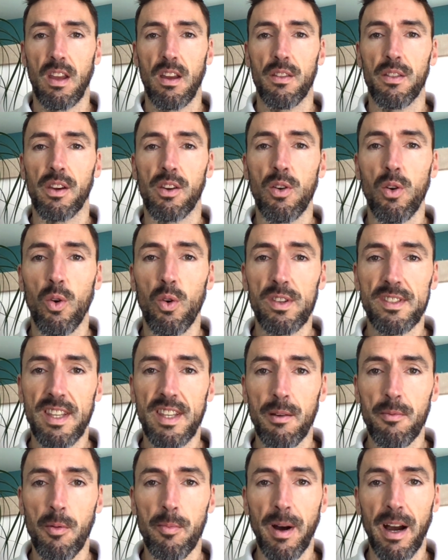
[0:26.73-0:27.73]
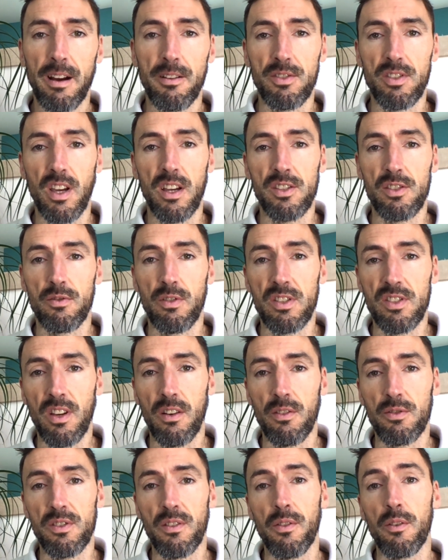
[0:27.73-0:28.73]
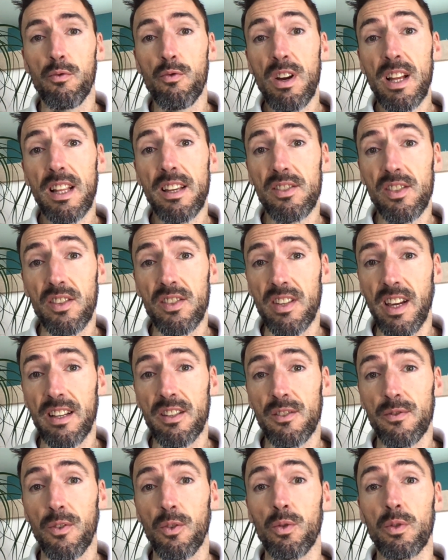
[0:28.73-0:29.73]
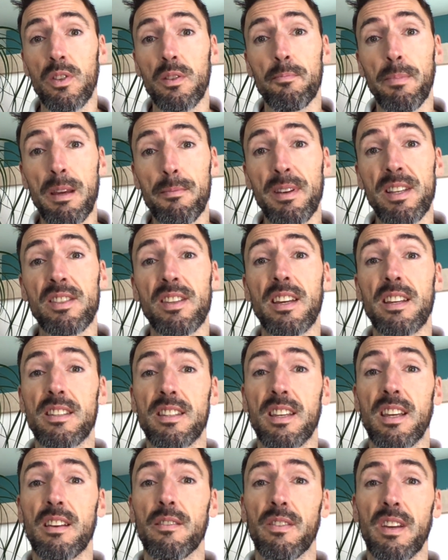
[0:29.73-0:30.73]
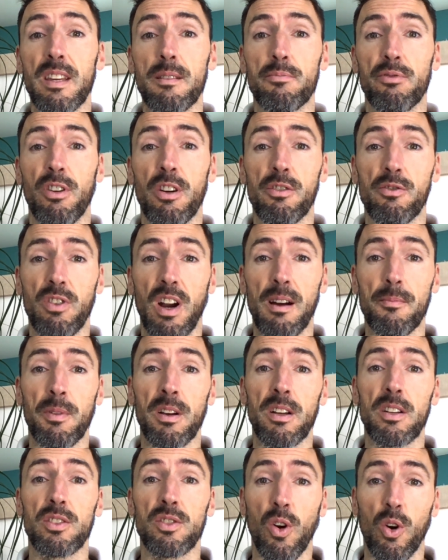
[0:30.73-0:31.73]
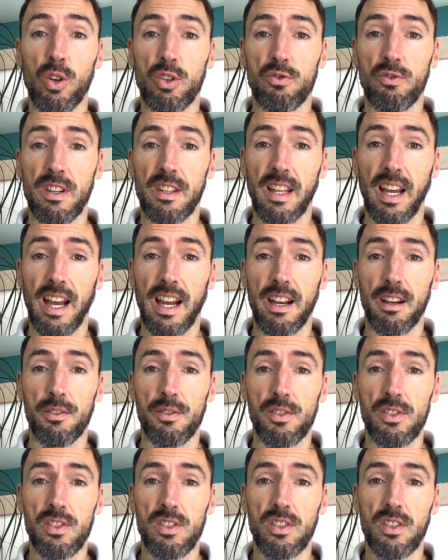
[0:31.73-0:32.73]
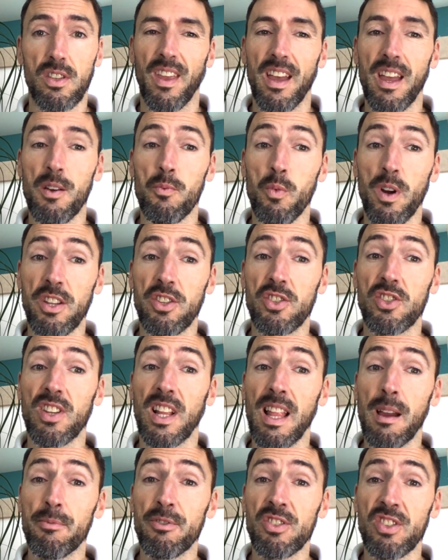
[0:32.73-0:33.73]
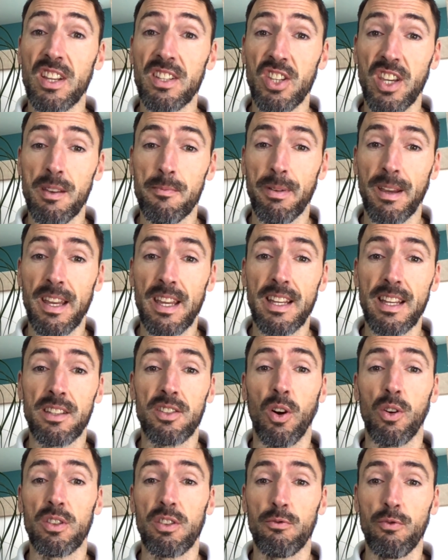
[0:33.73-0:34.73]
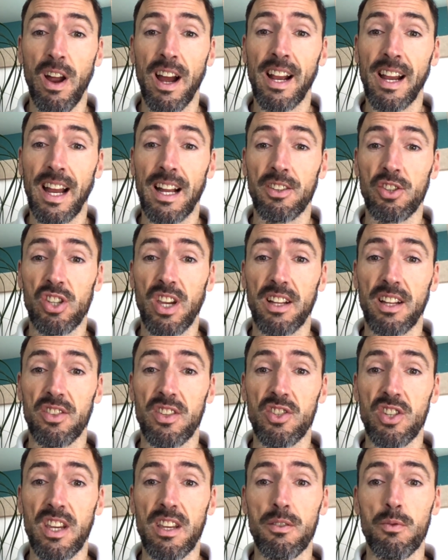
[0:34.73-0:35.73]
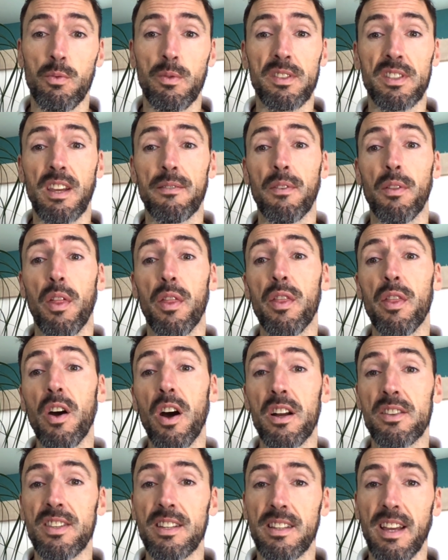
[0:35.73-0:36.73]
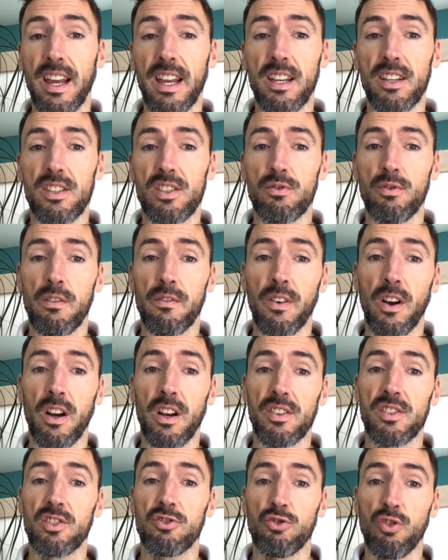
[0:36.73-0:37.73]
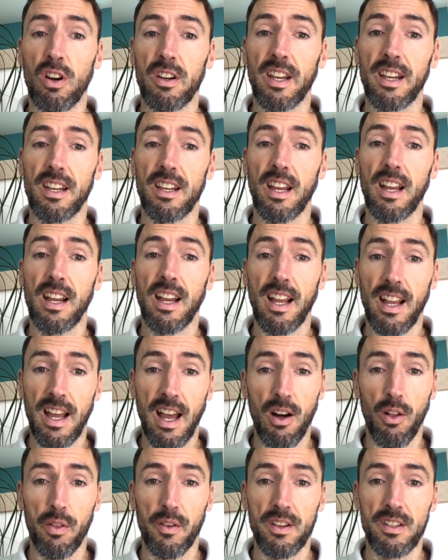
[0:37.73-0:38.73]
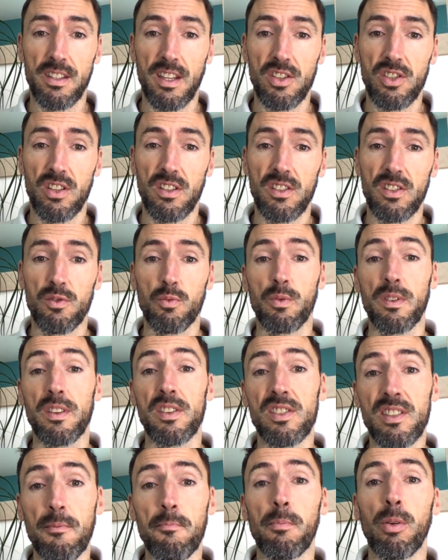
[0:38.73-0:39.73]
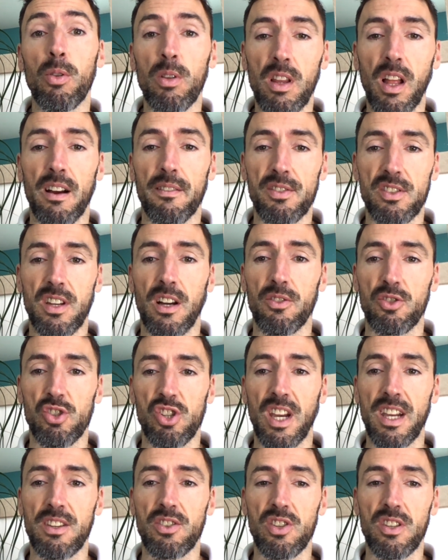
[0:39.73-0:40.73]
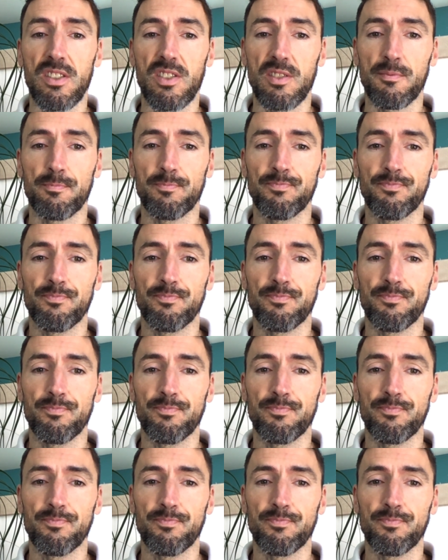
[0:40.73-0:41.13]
The course came about as a result of the really successful BBC TV programme Doctor in the House, in which celebrity GP Dr Rangan Chatterjee was given 30 days to reverse chronic health conditions with simple lifestyle changes.